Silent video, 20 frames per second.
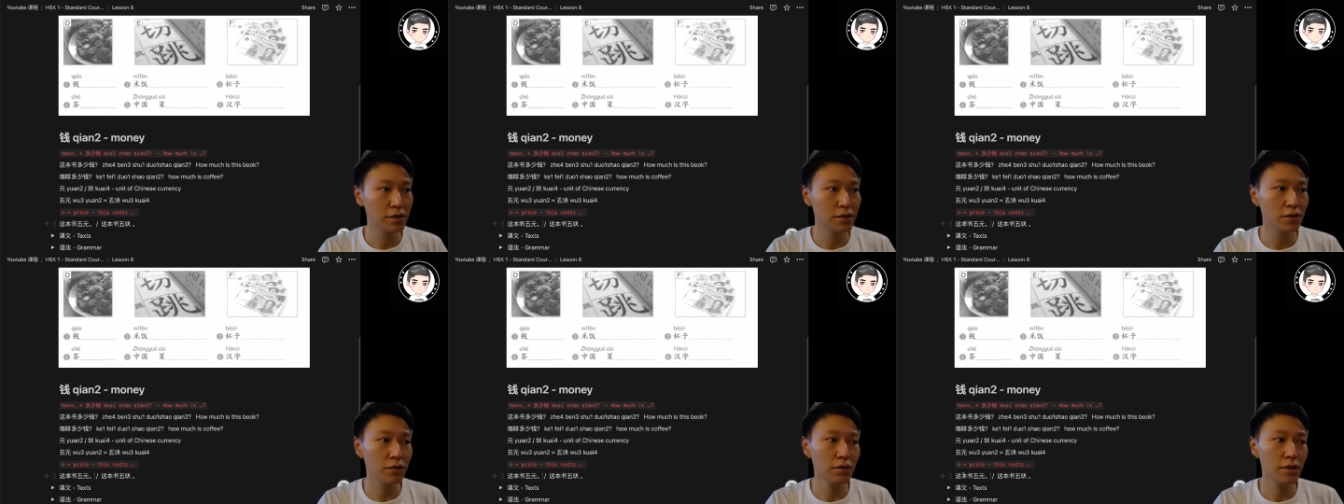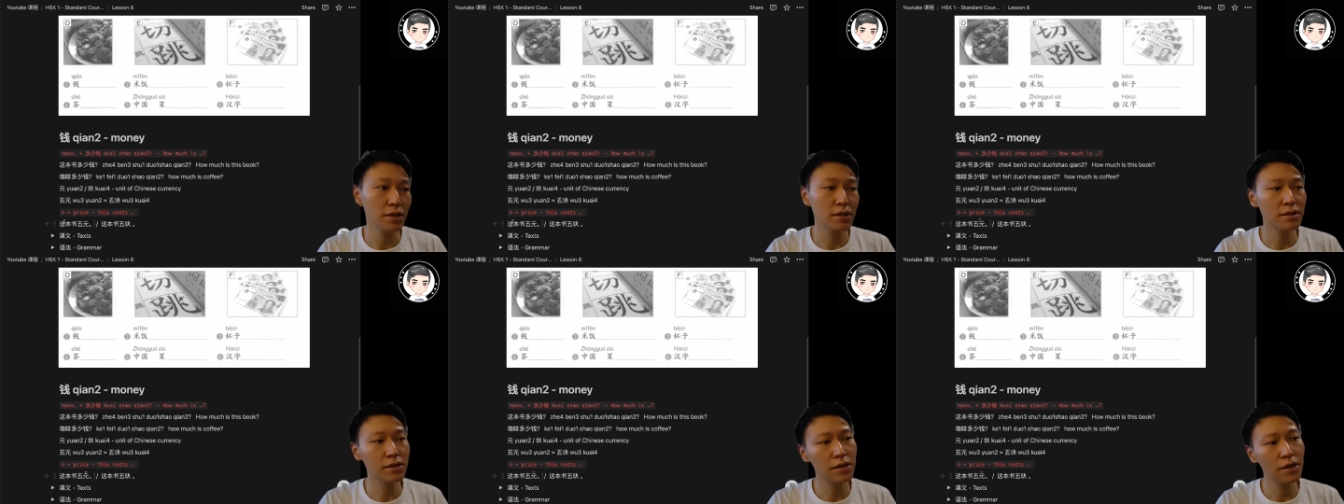so
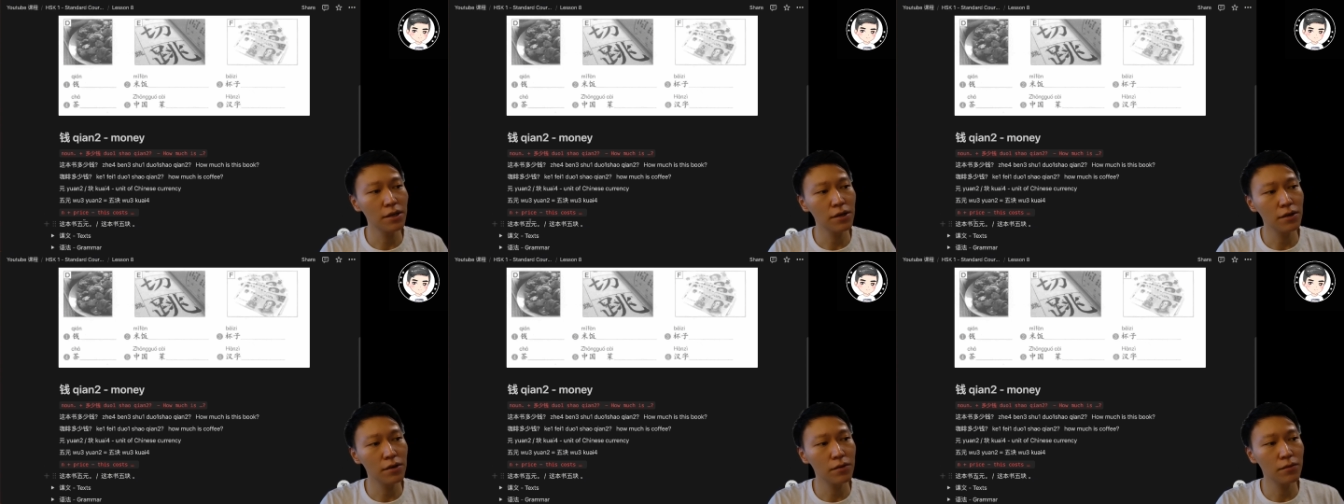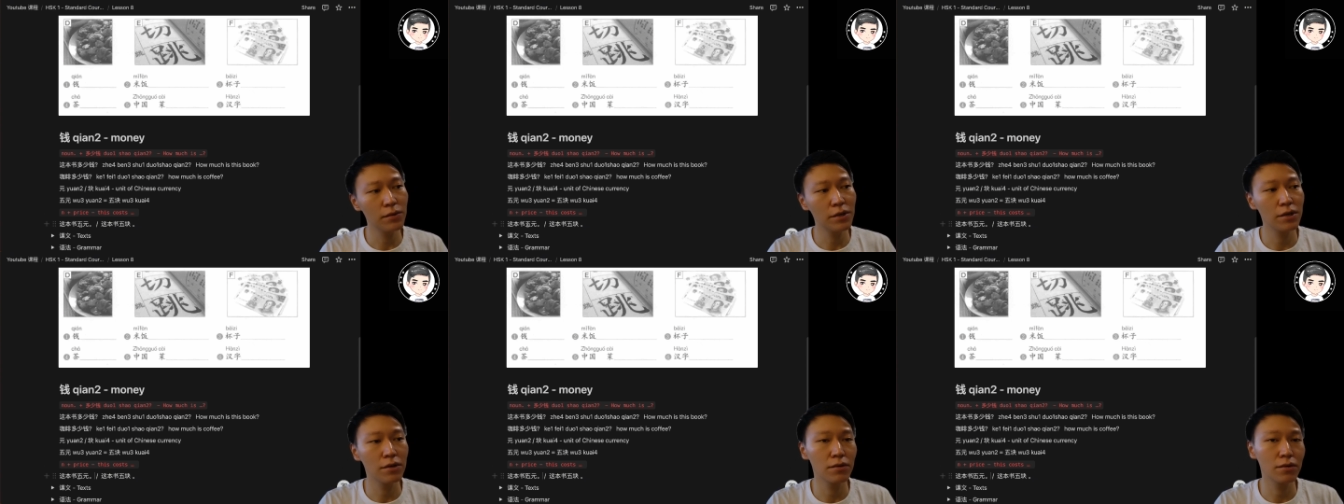you can see here
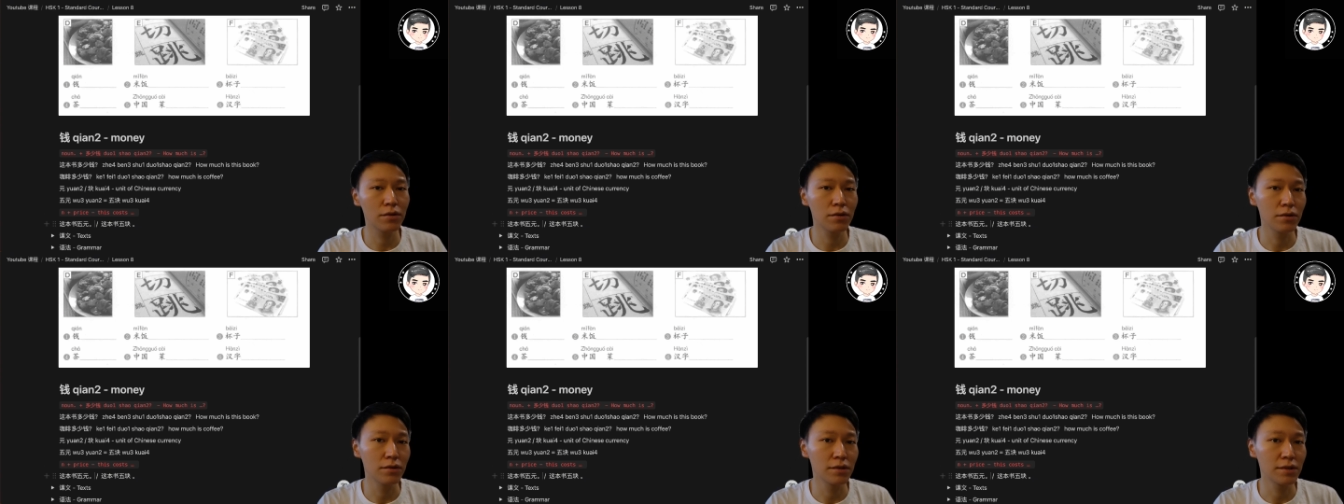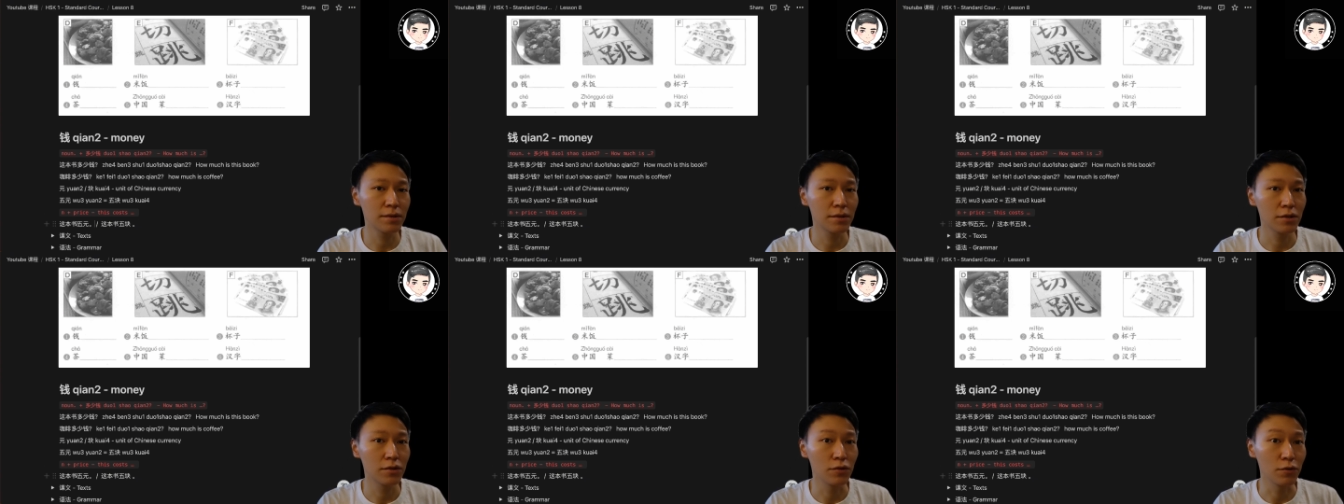we don't
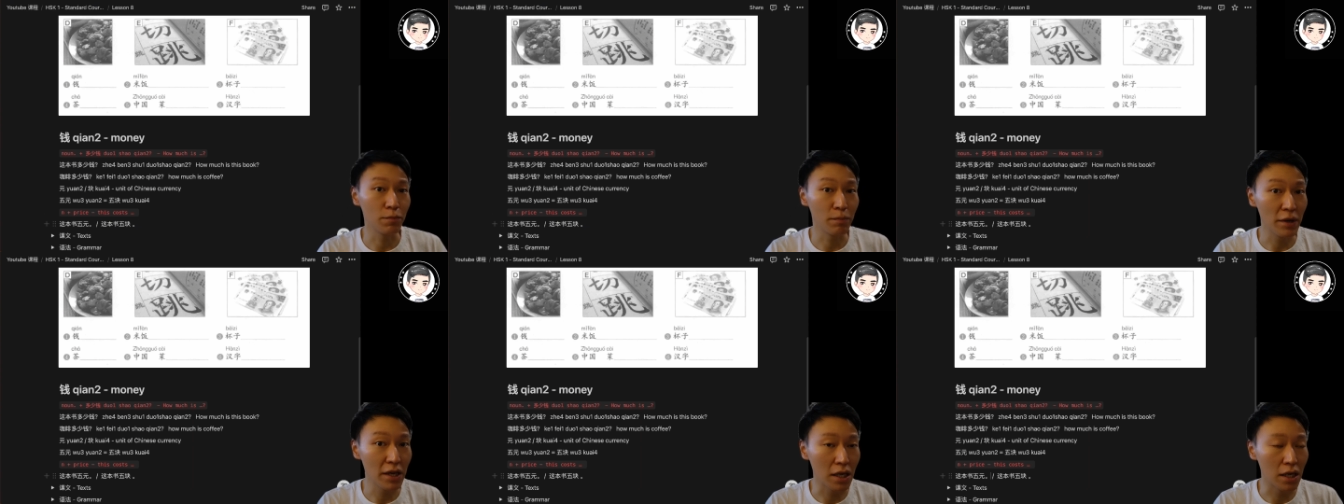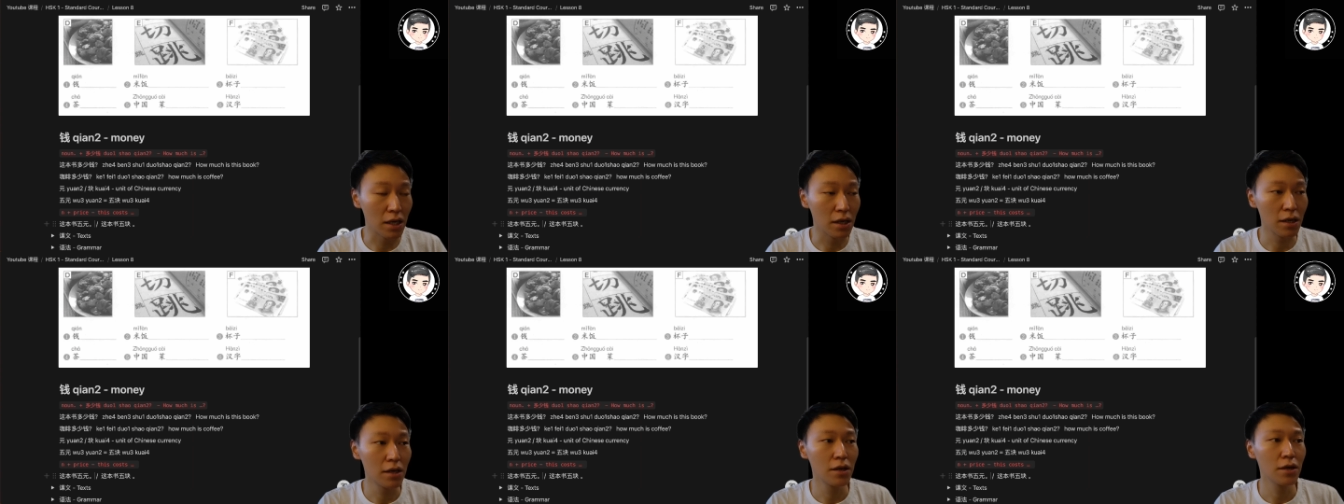use to
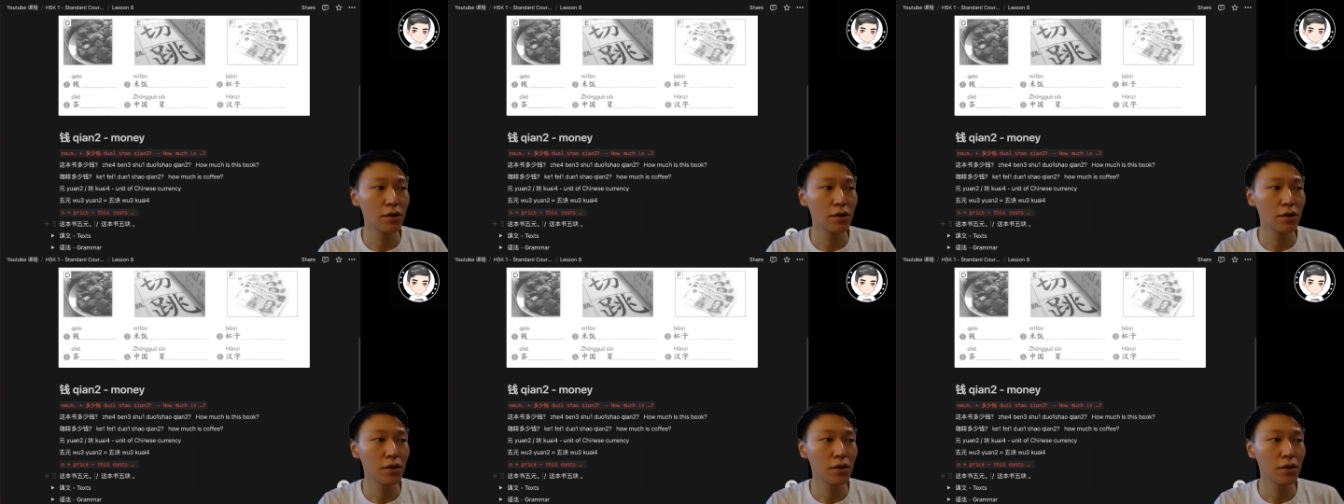be.